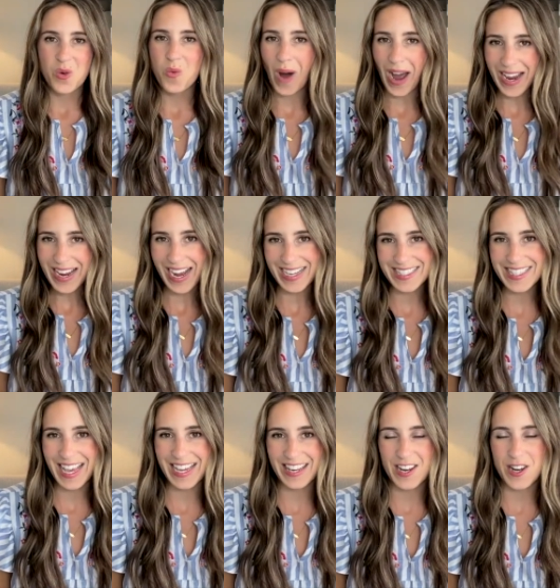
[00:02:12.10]
Why has
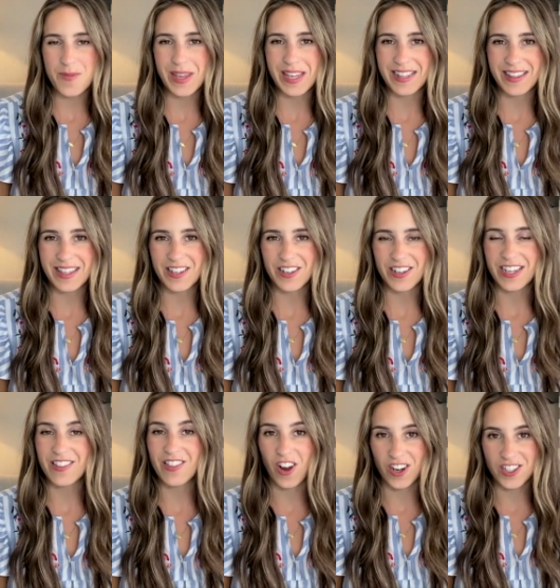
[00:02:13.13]
Canada been a leader in
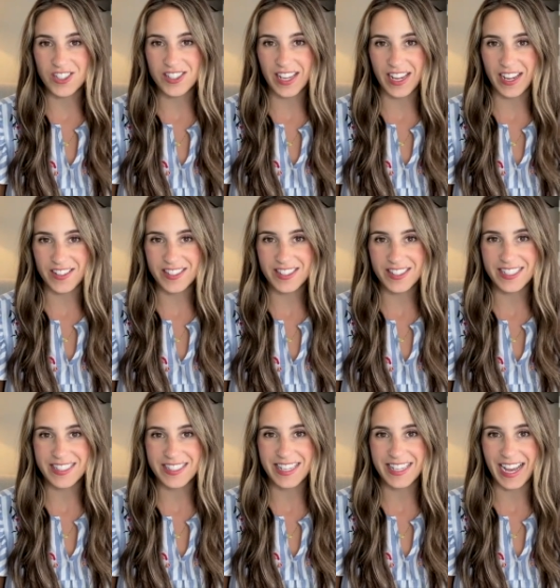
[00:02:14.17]
large scale
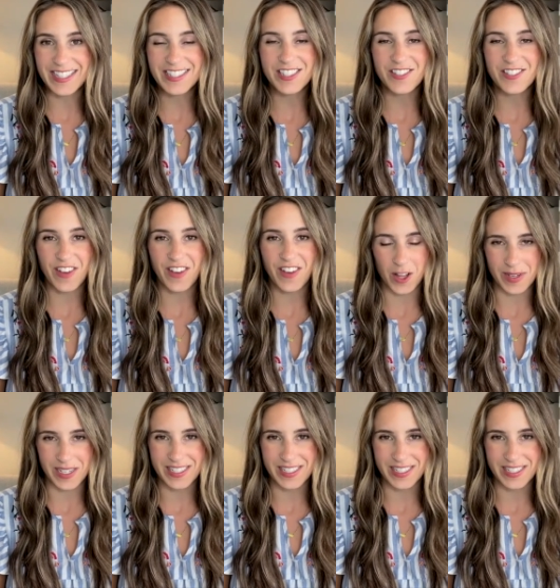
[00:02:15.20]
CCS development?